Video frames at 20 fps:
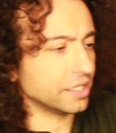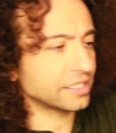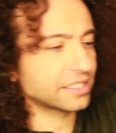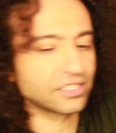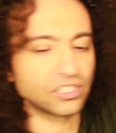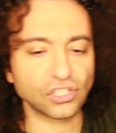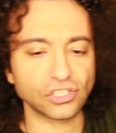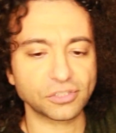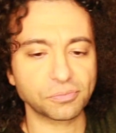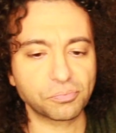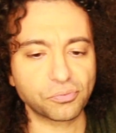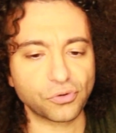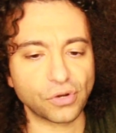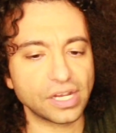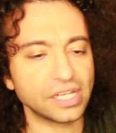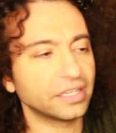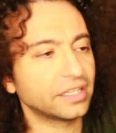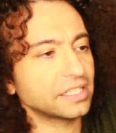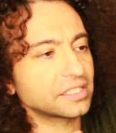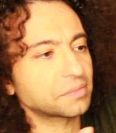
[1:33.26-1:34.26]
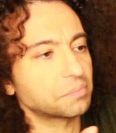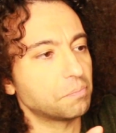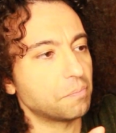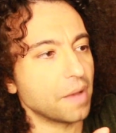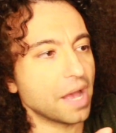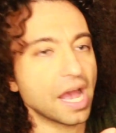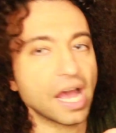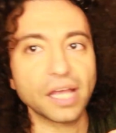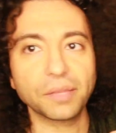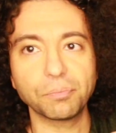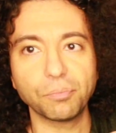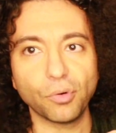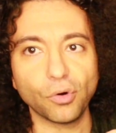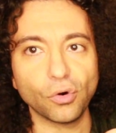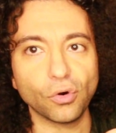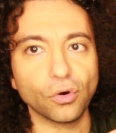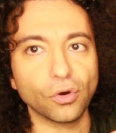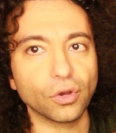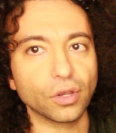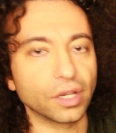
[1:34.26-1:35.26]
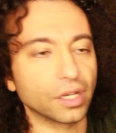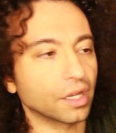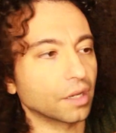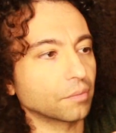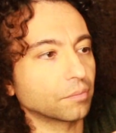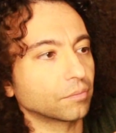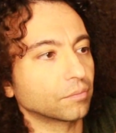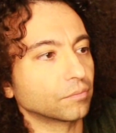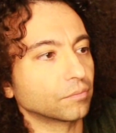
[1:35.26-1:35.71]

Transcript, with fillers: let's just spray this bad boy.